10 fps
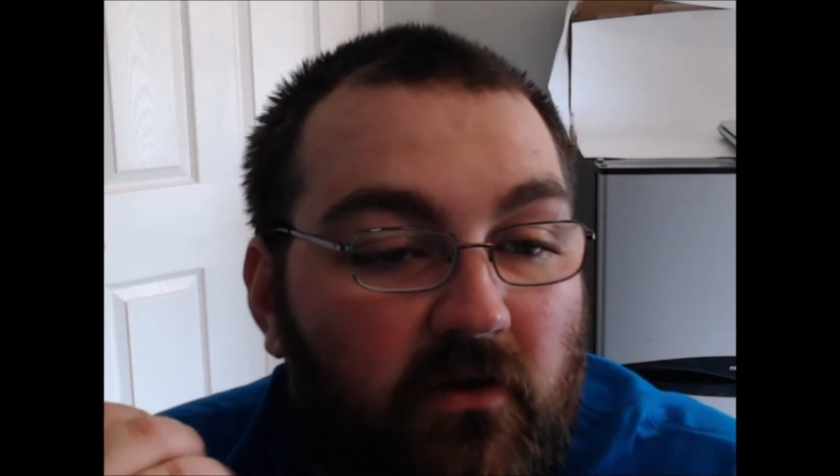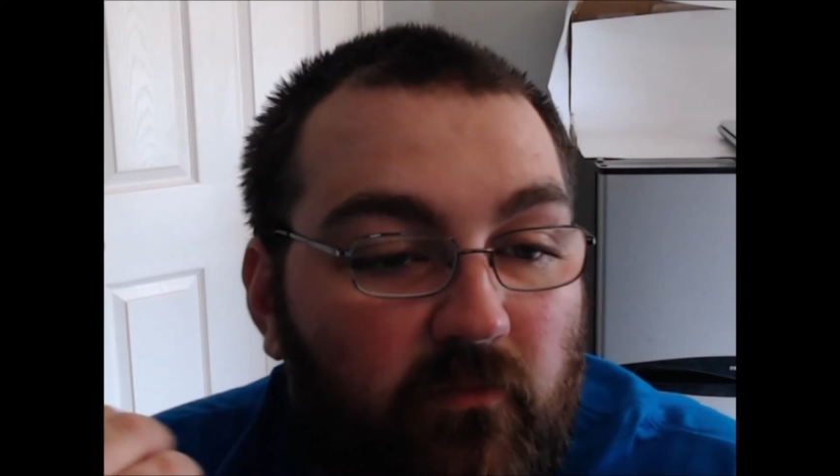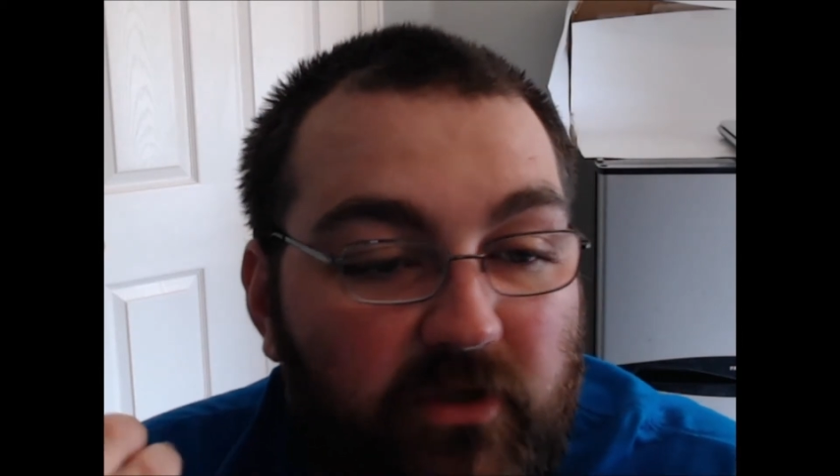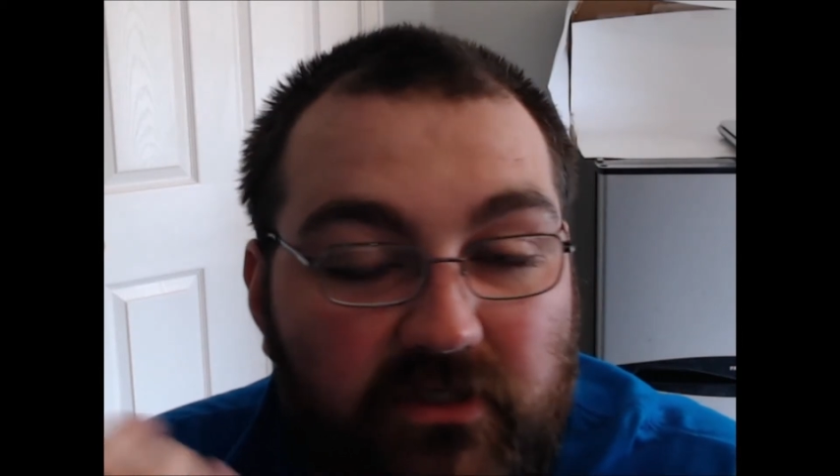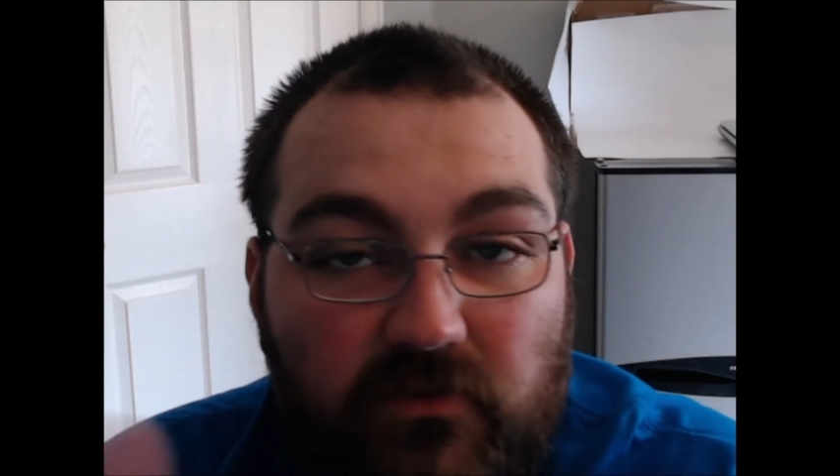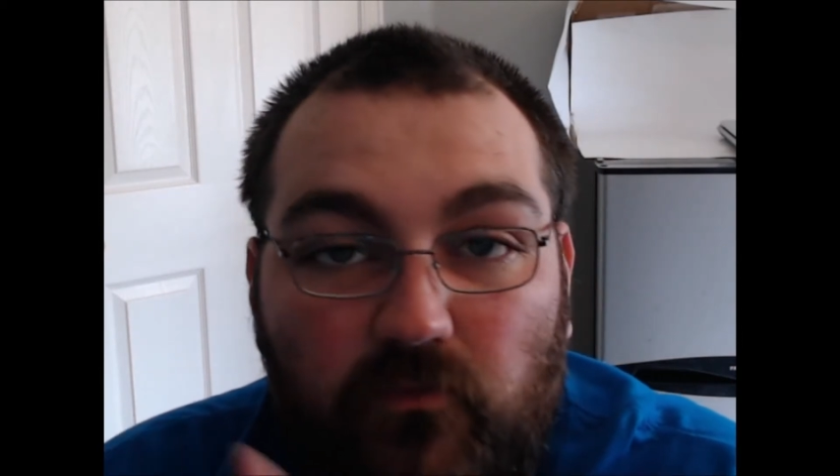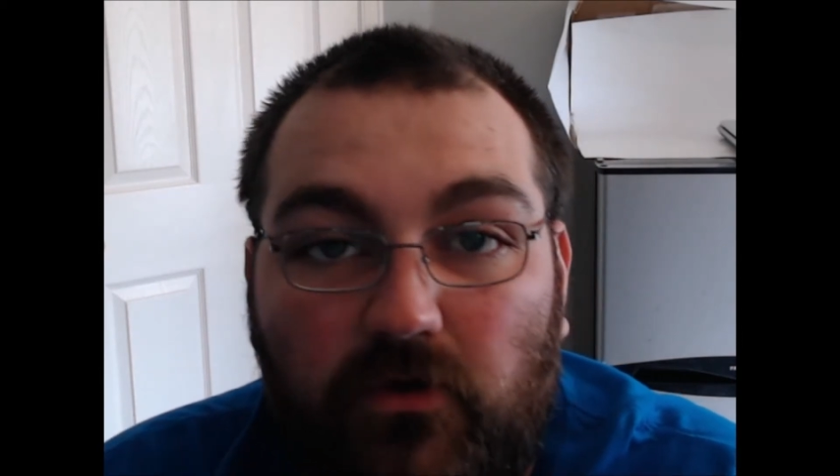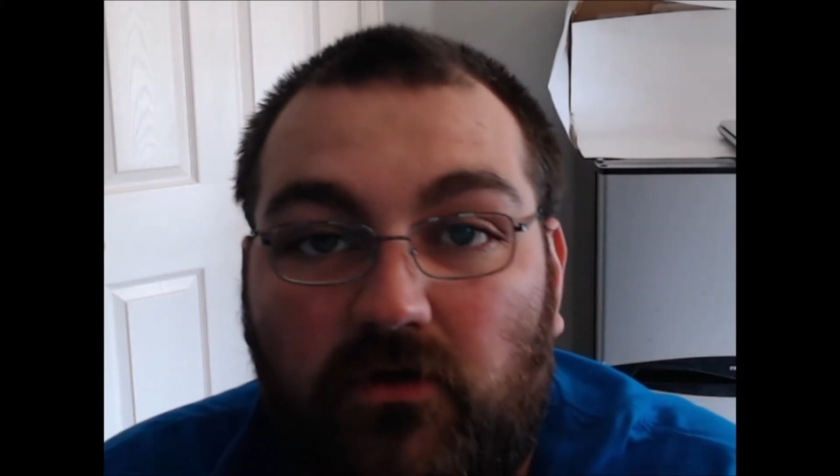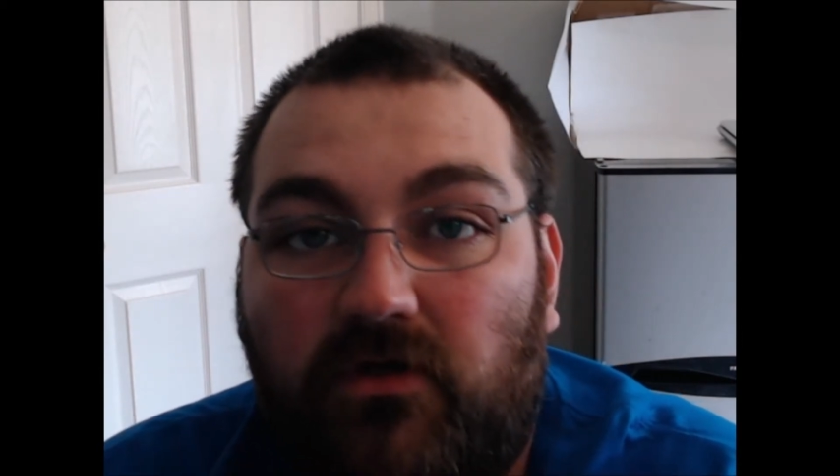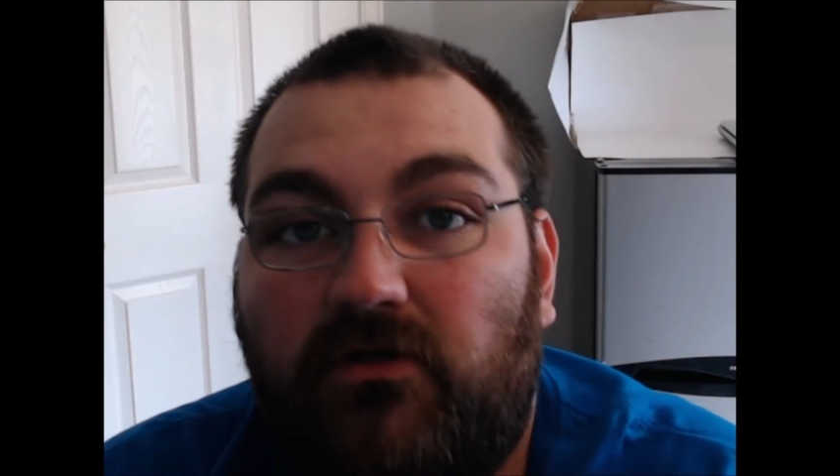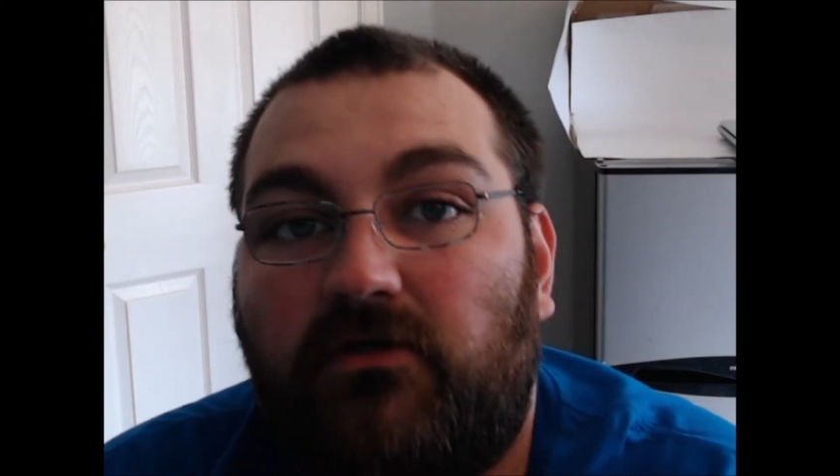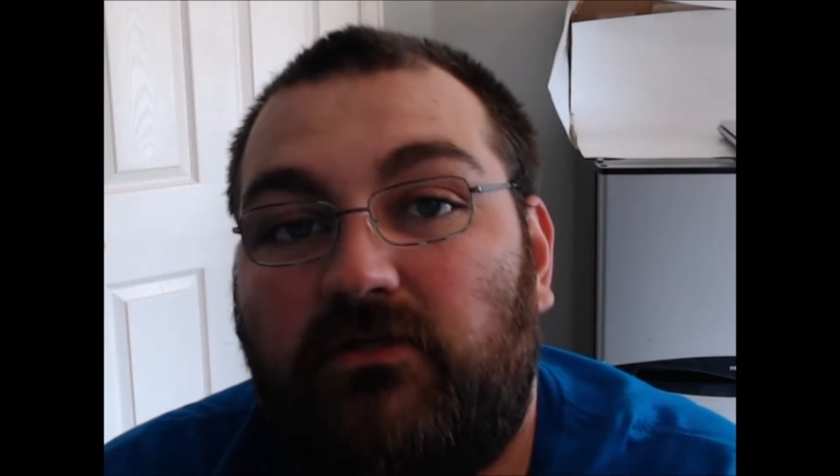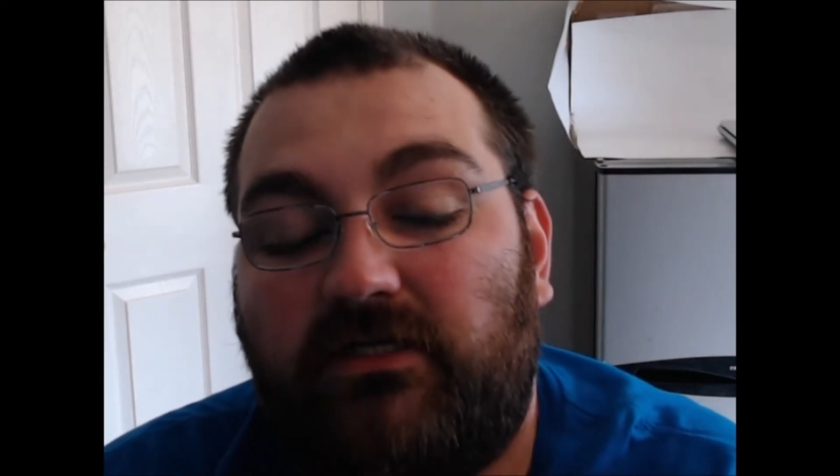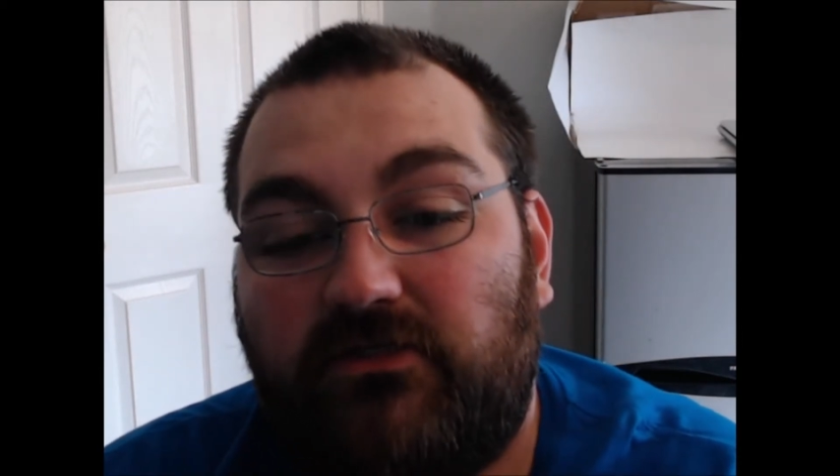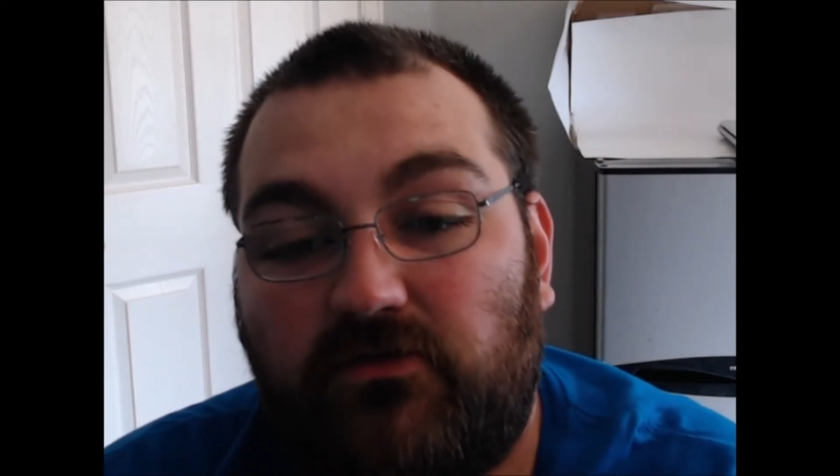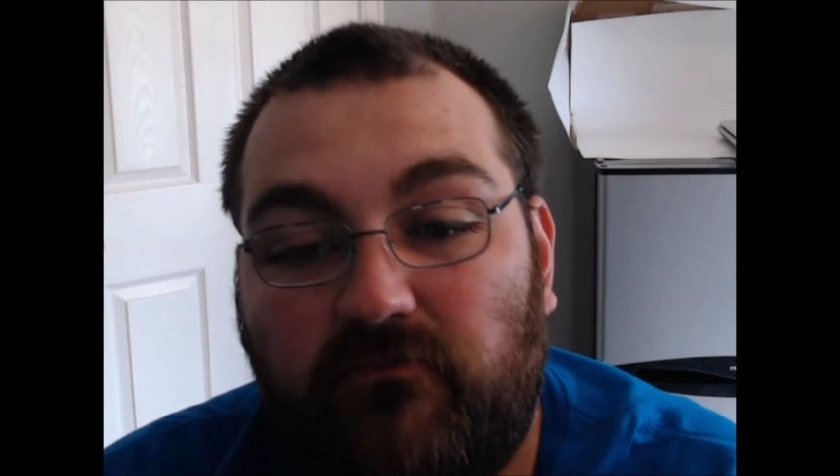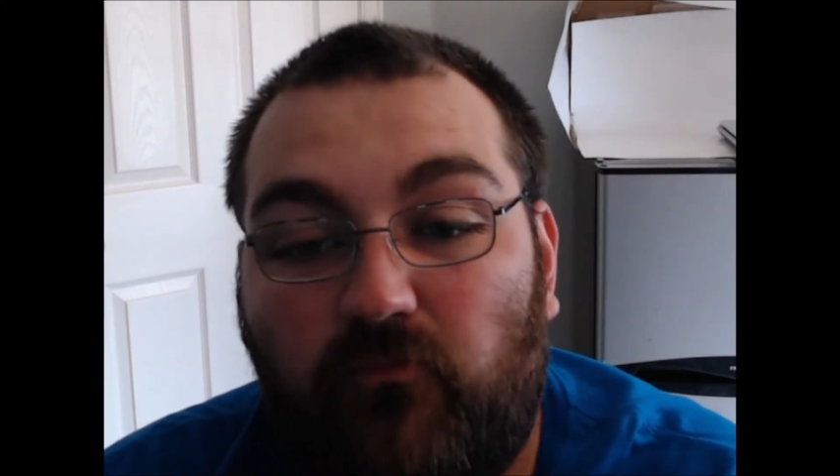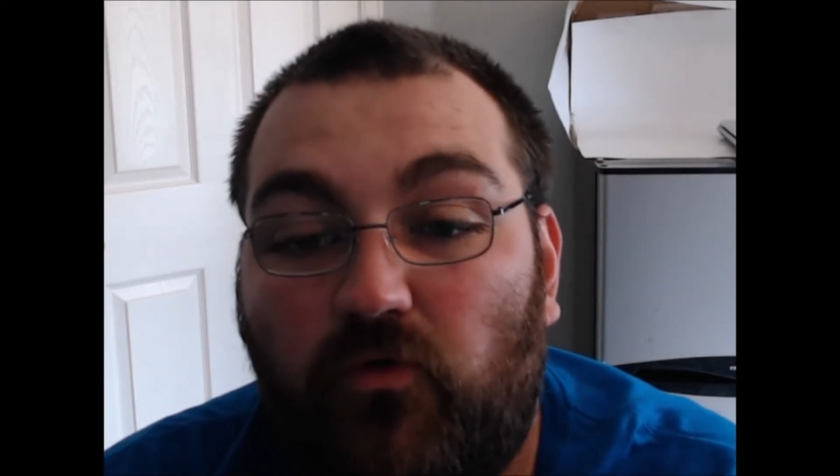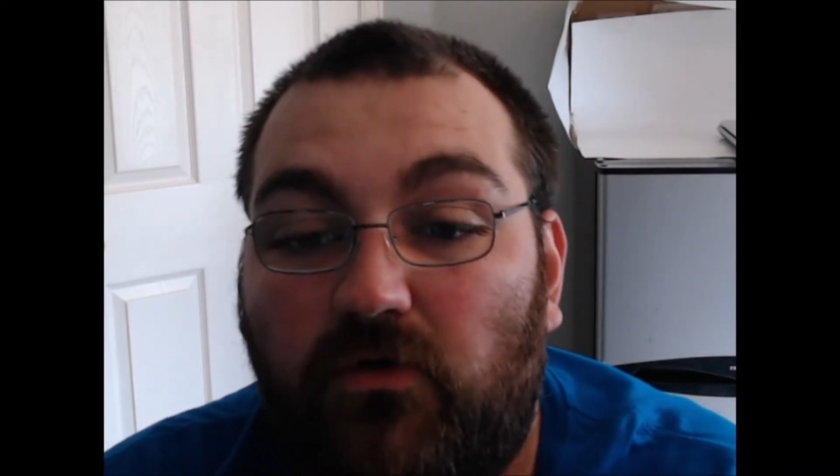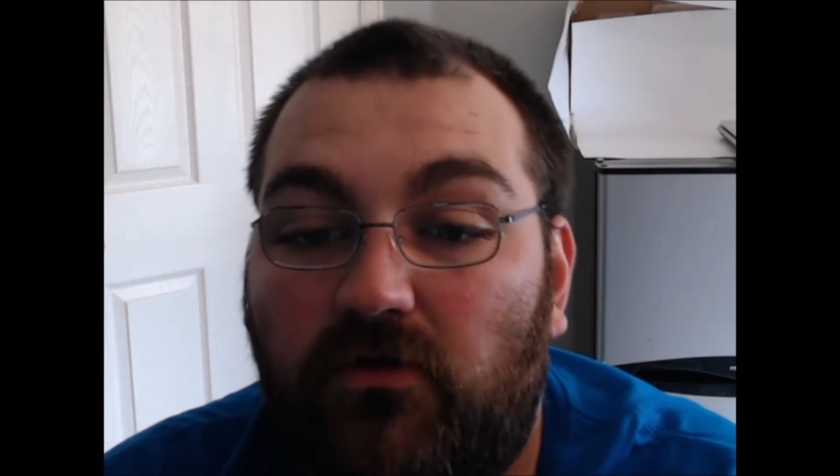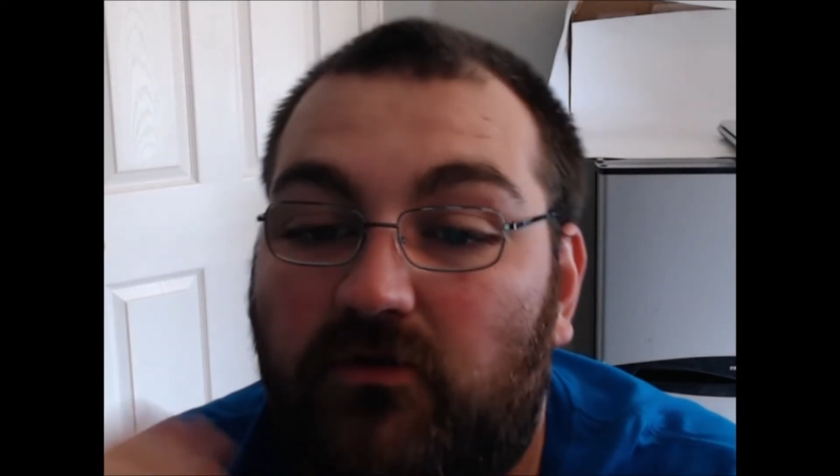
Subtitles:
really good work, they deserve more,